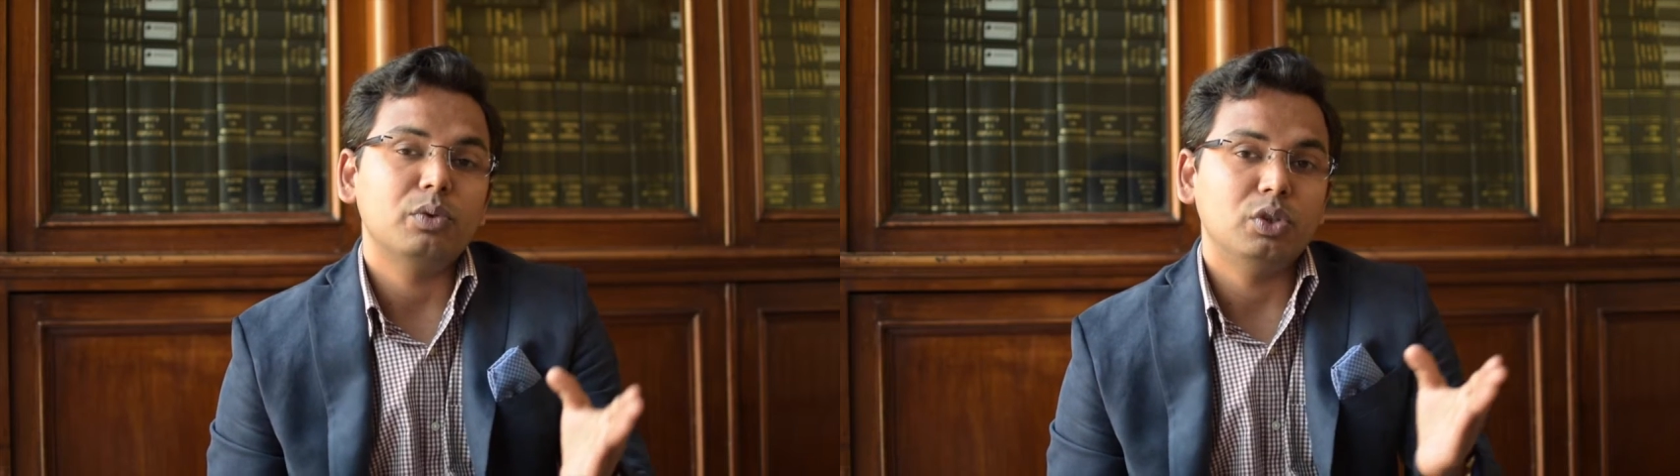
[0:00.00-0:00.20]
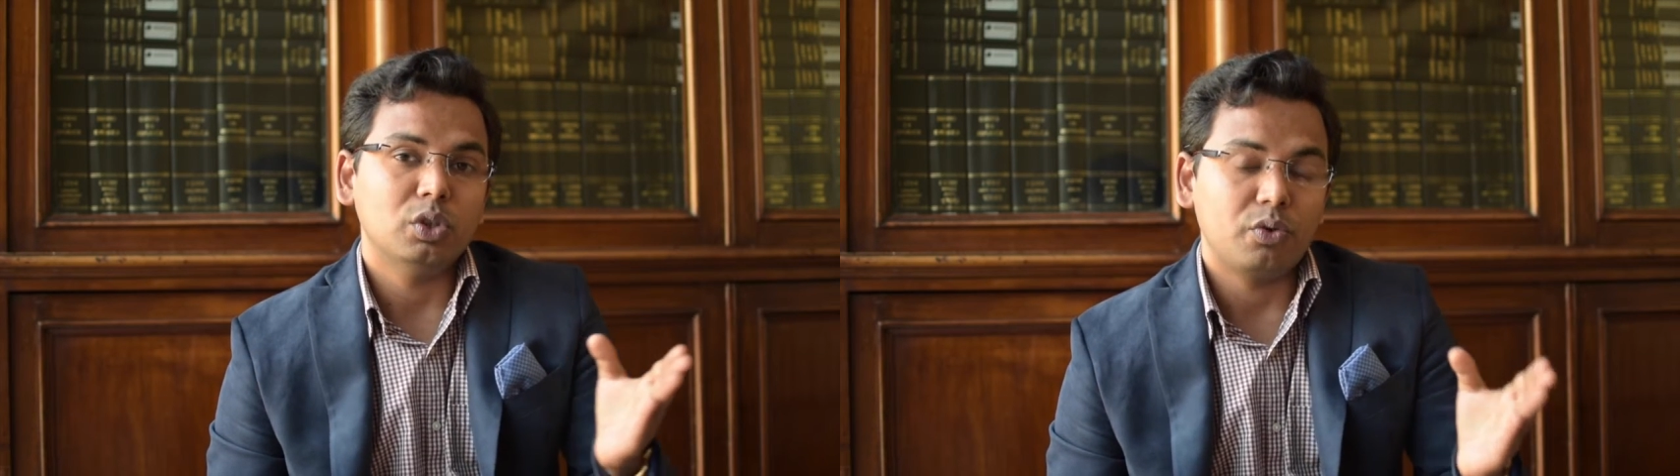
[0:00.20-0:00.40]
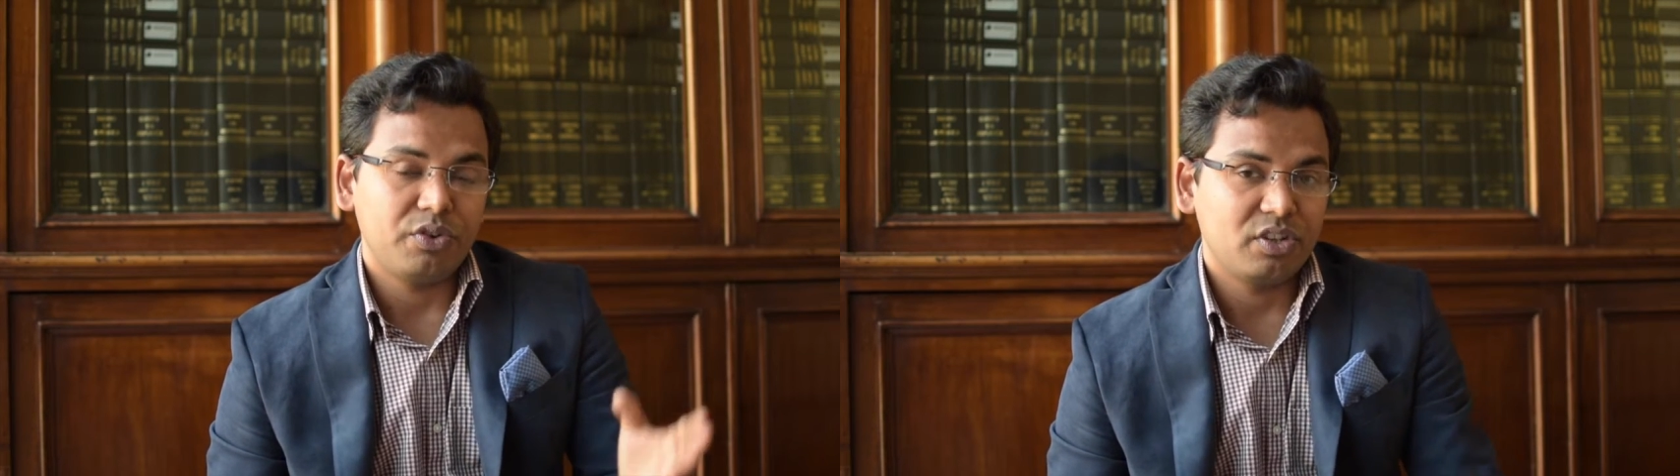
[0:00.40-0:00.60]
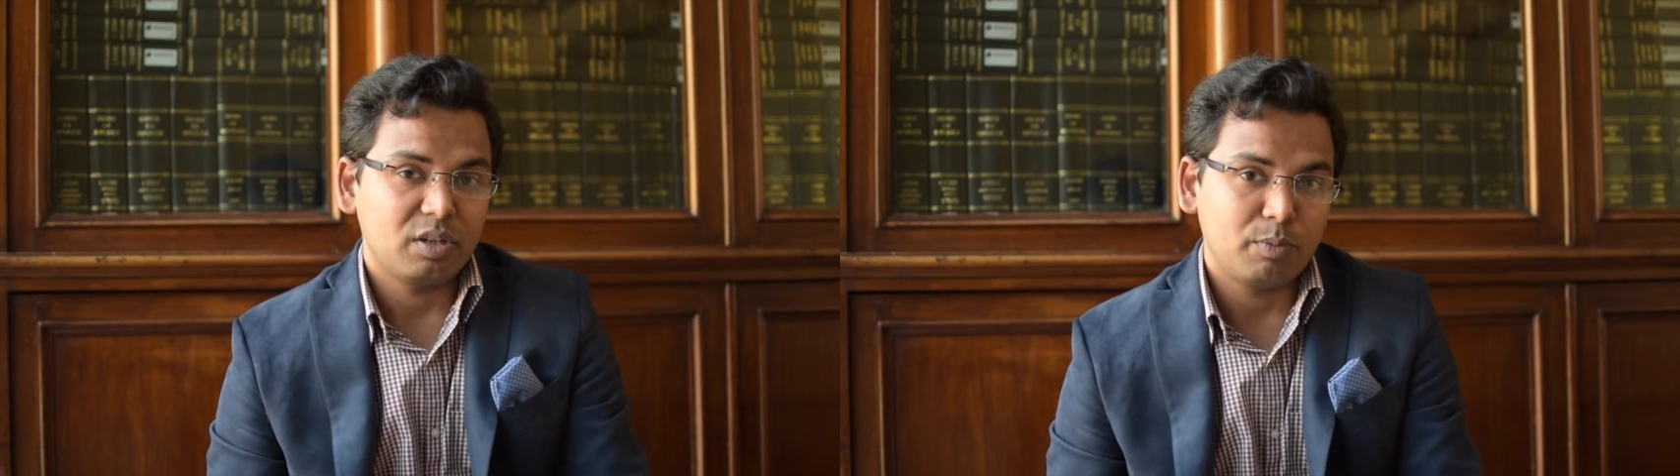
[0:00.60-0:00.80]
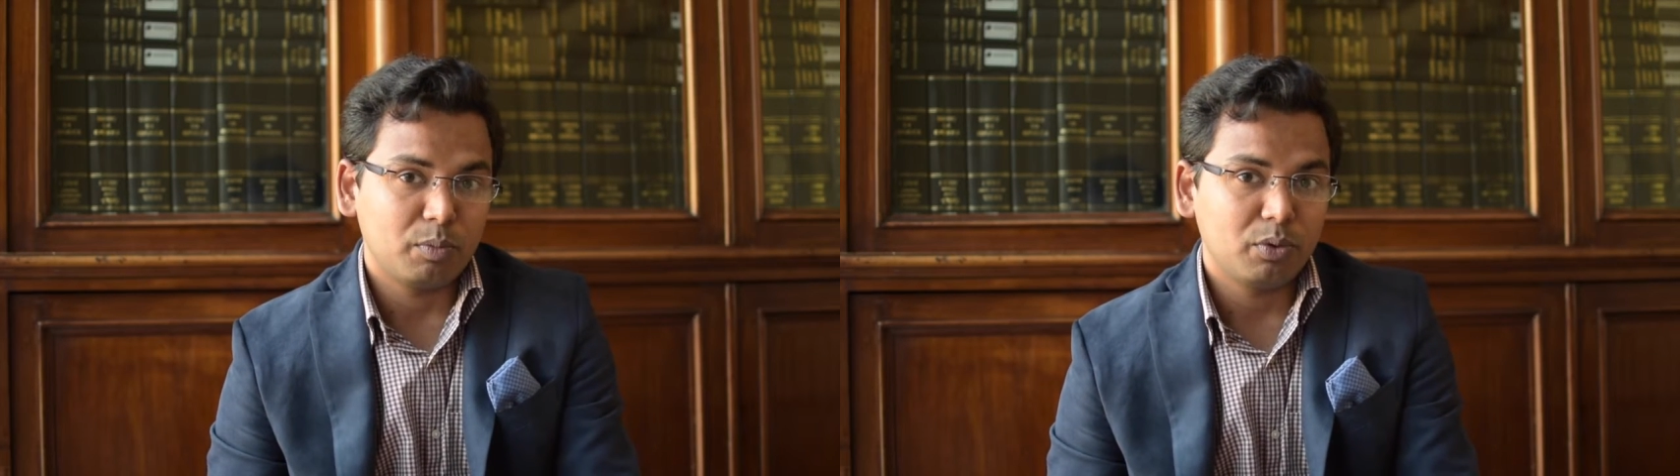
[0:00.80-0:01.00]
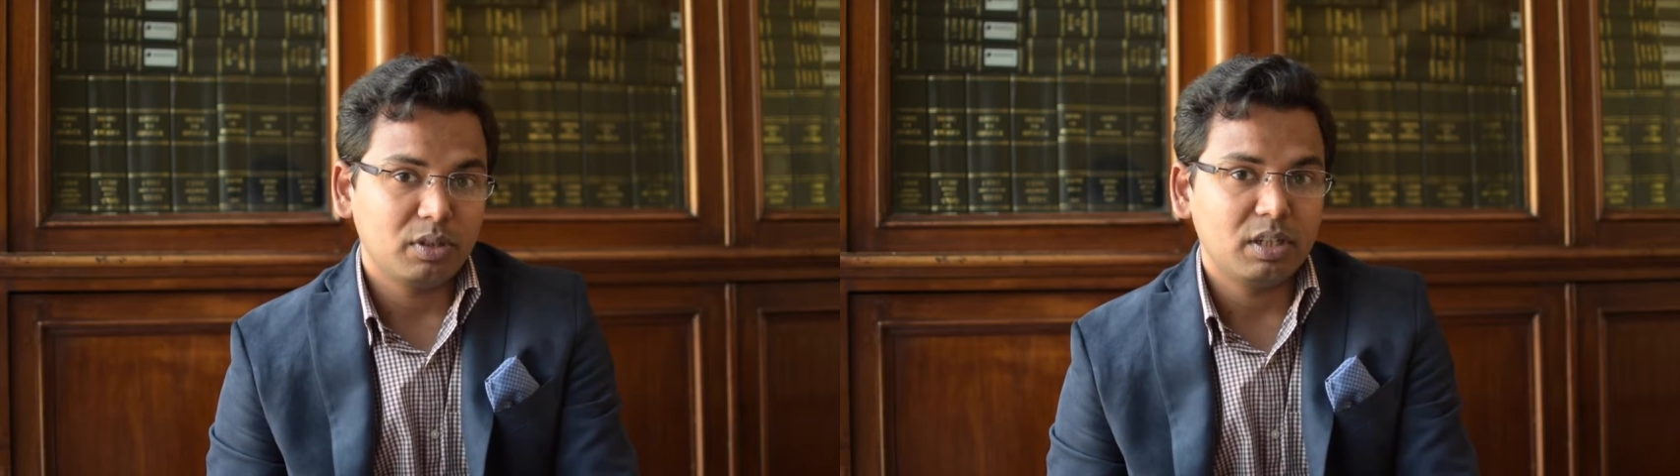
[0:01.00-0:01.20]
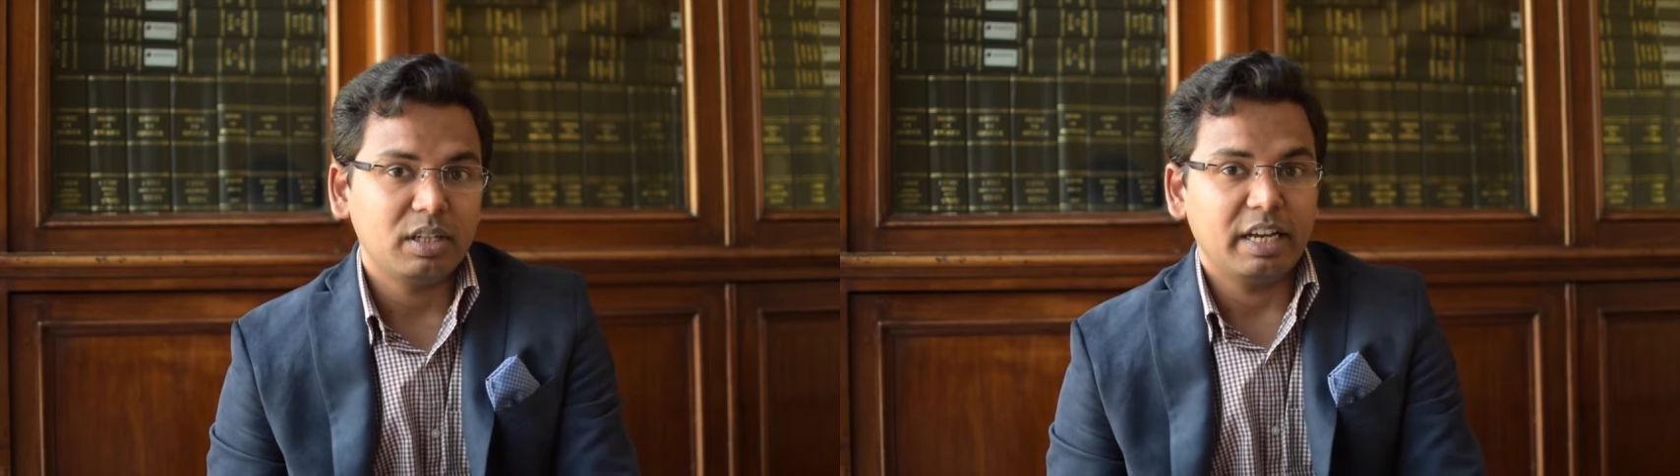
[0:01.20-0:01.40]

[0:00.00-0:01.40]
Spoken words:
your research proposal.